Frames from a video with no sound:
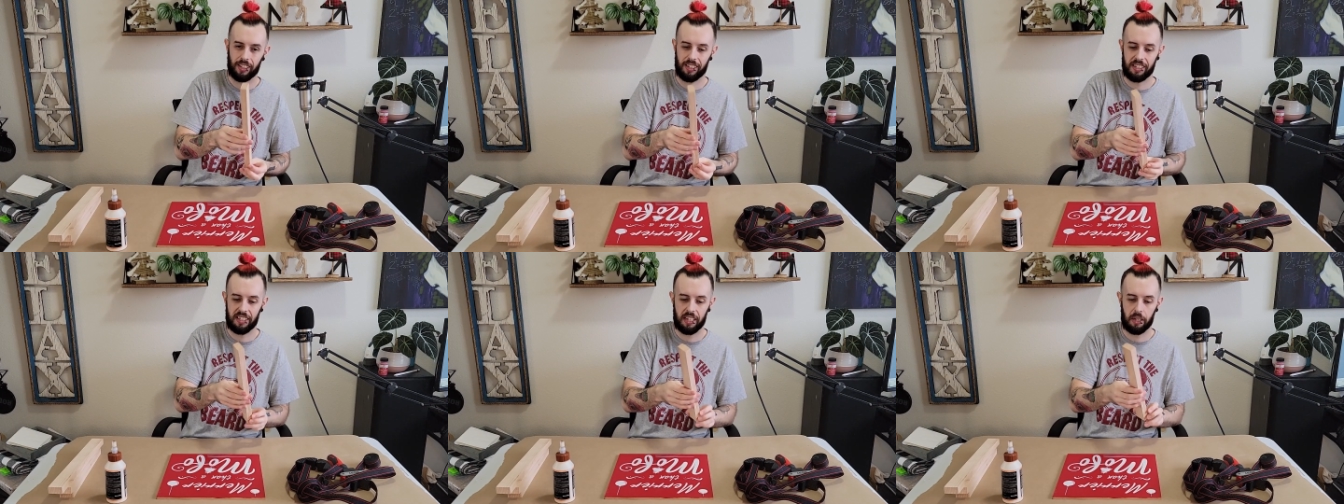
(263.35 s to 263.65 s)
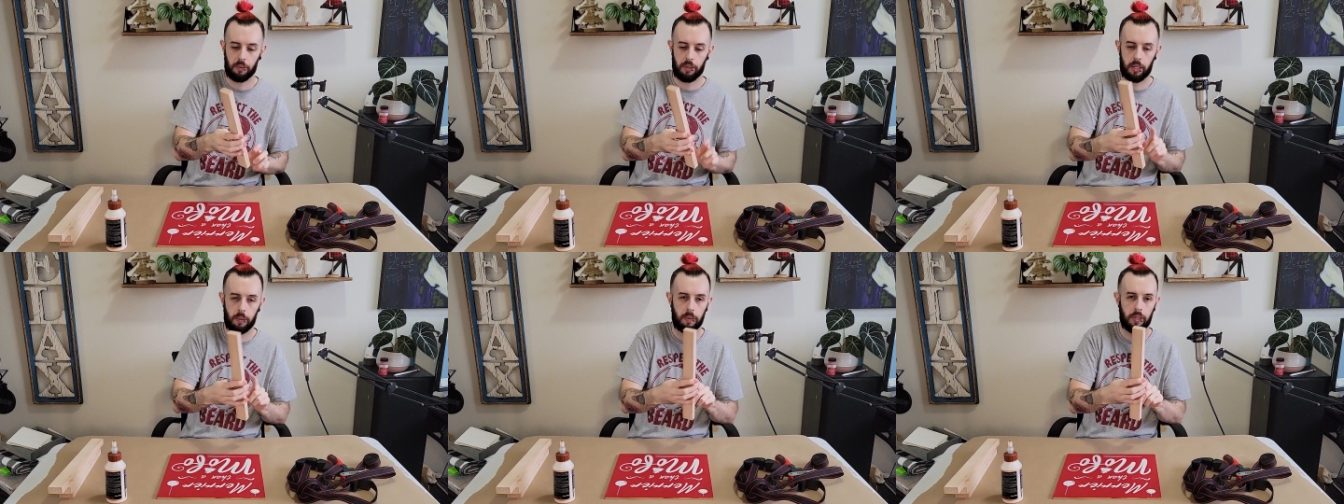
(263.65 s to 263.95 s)
just
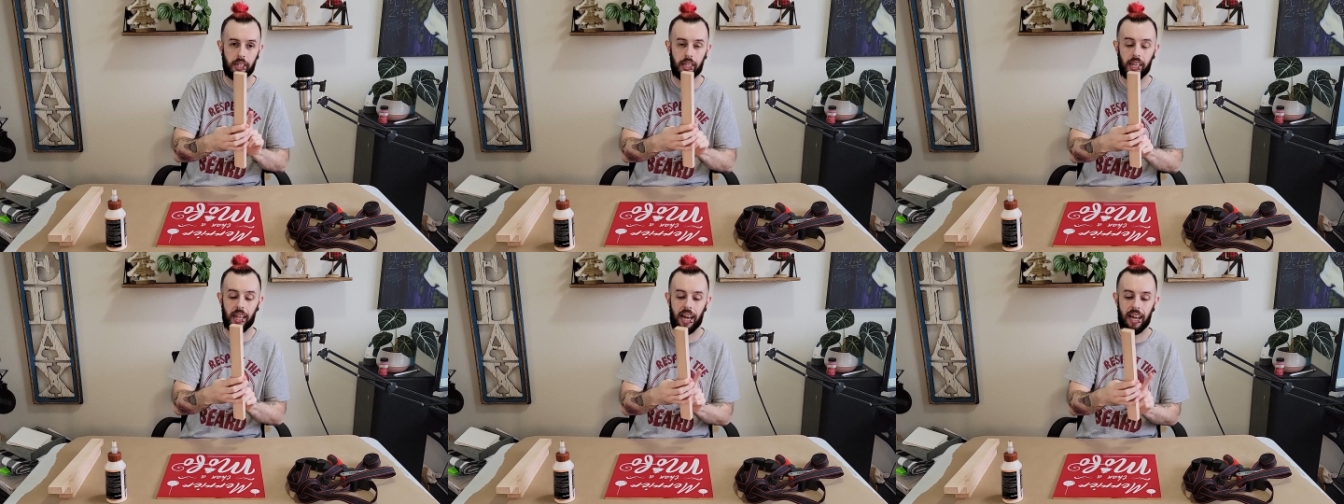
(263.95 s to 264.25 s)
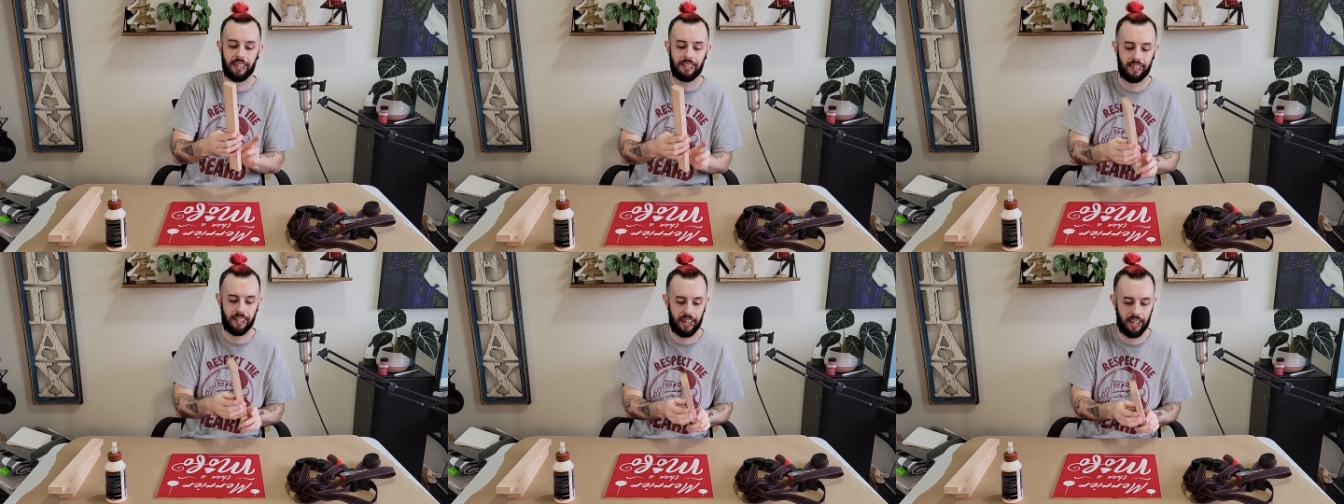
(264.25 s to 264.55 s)
like we did with the
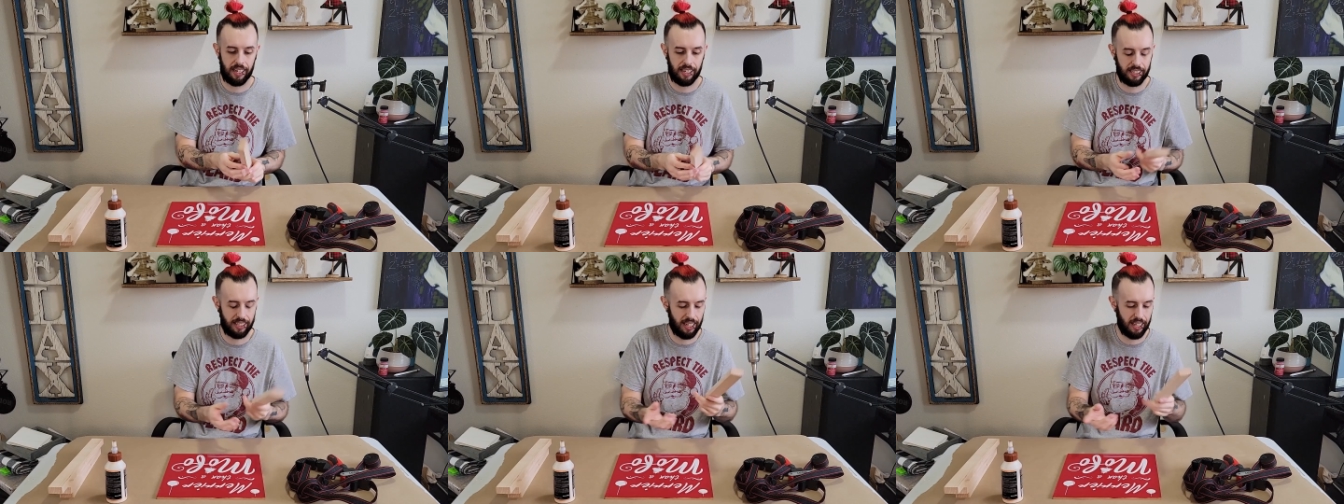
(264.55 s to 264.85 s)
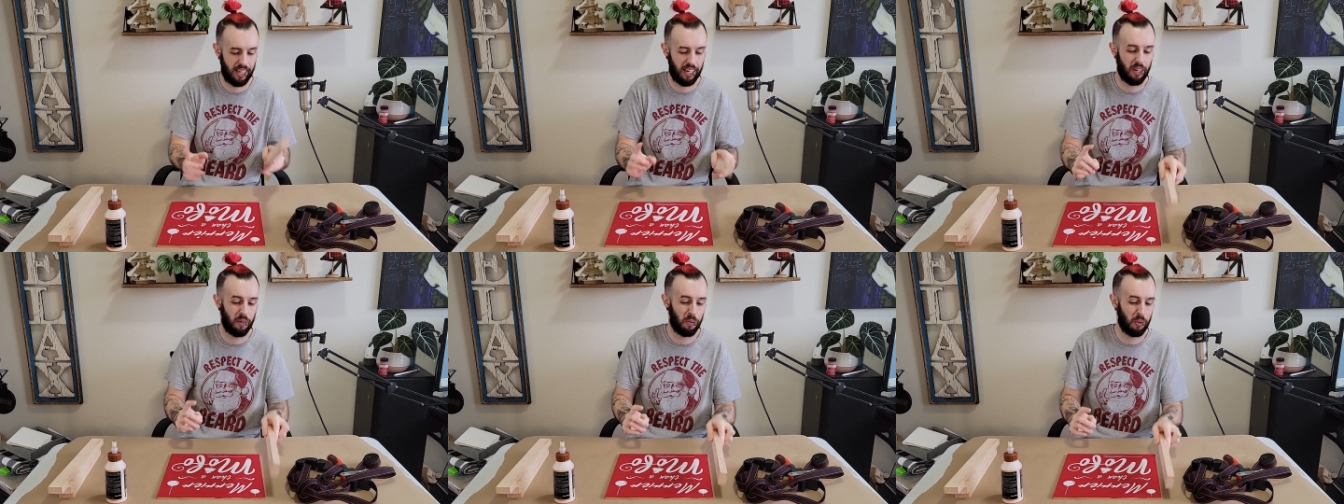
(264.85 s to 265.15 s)
last sign, because I
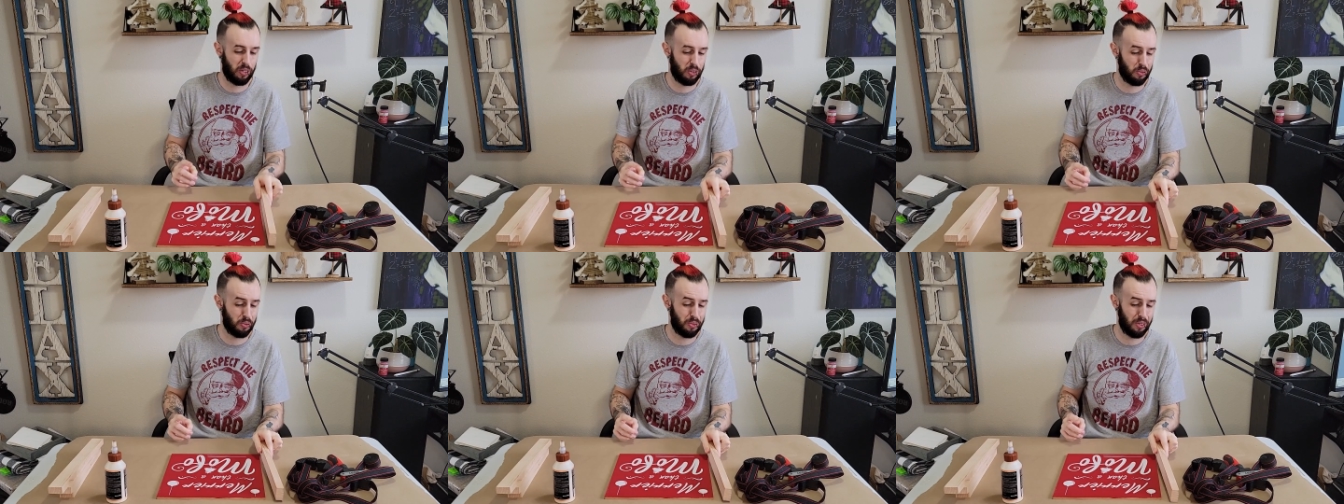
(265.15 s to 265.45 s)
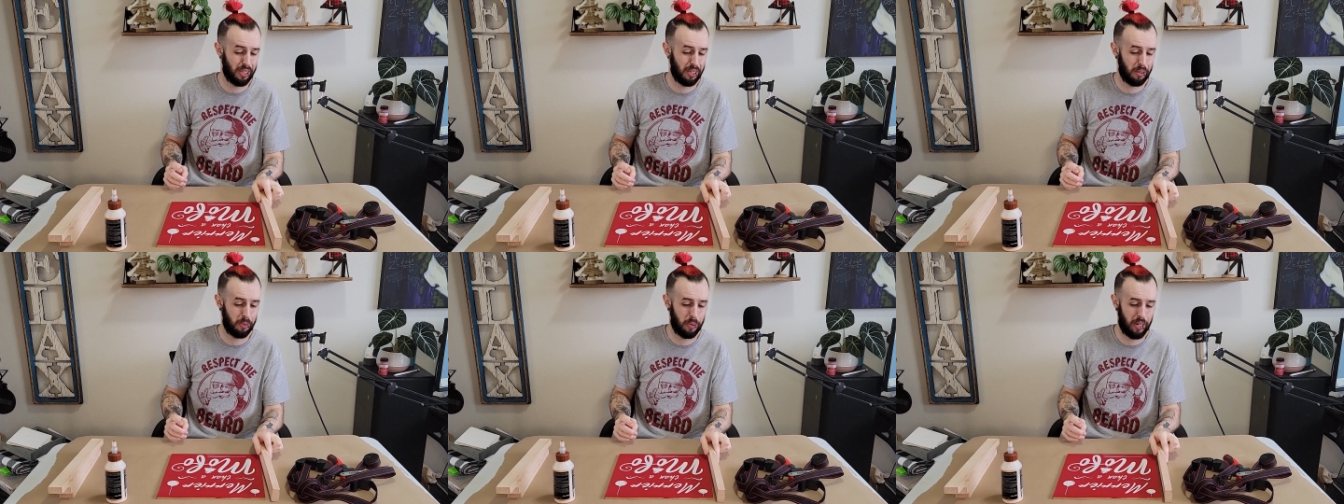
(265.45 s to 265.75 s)
think it works
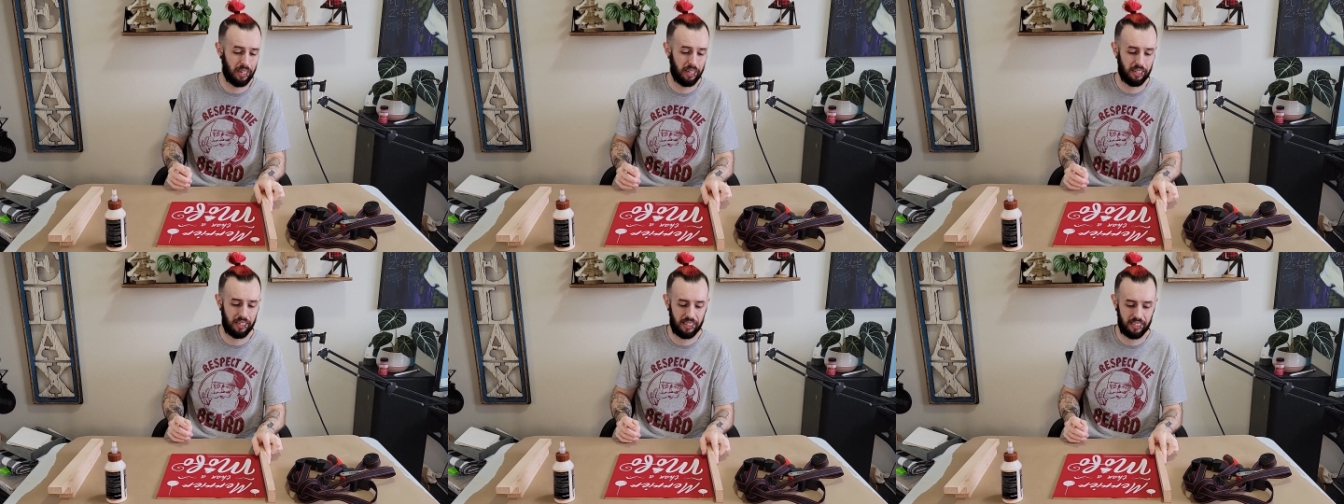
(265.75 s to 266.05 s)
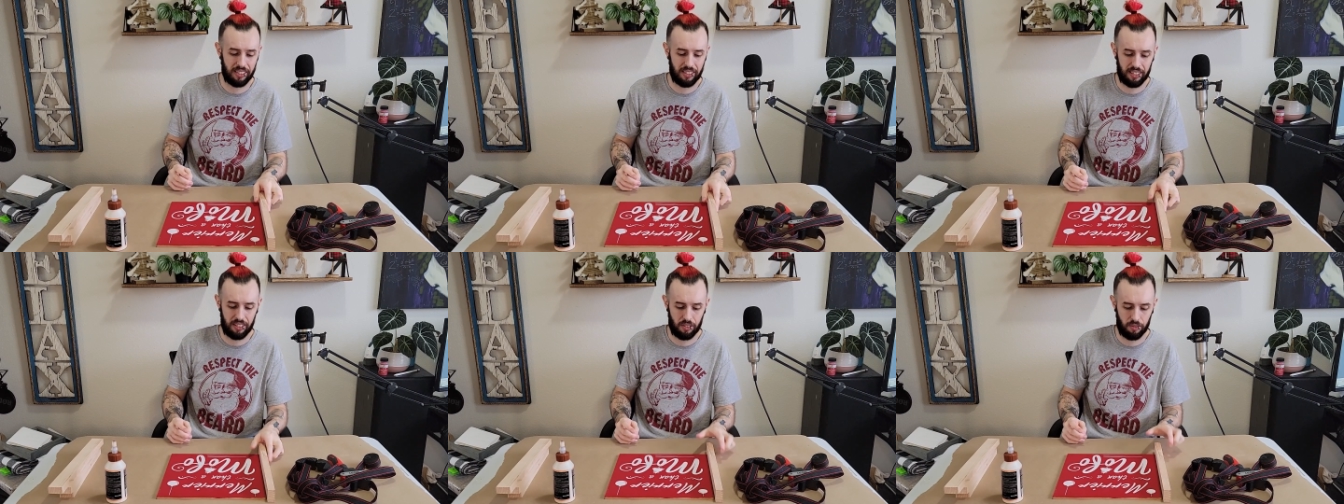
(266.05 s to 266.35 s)
really well against this